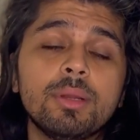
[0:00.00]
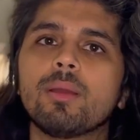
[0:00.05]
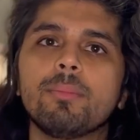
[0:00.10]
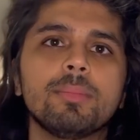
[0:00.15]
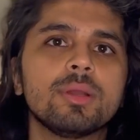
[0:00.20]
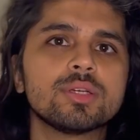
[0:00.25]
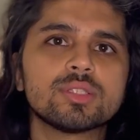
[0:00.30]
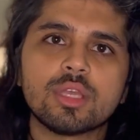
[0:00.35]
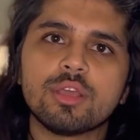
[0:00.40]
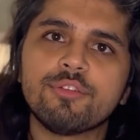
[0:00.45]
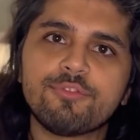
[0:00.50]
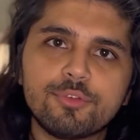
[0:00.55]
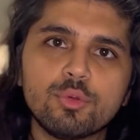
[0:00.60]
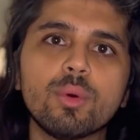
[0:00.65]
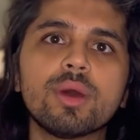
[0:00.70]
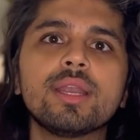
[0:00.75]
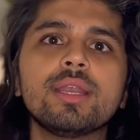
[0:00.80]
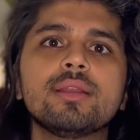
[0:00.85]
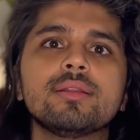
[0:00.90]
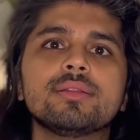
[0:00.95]
because if you
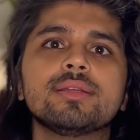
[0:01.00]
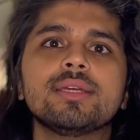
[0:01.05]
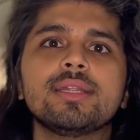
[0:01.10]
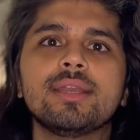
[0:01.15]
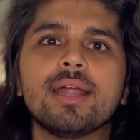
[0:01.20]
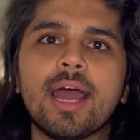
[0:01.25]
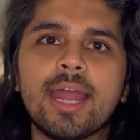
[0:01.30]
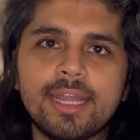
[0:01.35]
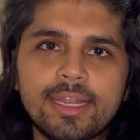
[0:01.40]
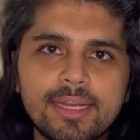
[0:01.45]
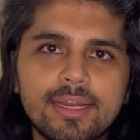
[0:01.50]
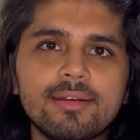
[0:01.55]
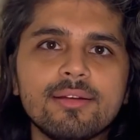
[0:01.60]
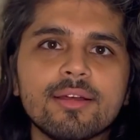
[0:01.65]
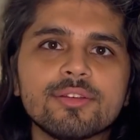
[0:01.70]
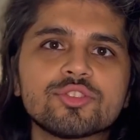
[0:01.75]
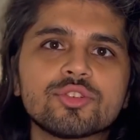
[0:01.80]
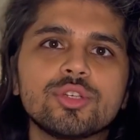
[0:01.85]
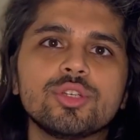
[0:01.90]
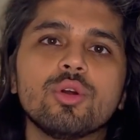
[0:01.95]
are in the IT
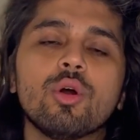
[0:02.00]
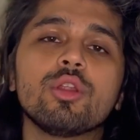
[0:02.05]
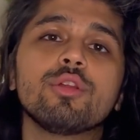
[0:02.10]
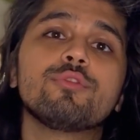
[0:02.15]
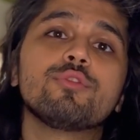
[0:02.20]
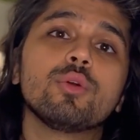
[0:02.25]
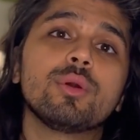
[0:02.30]
industry or if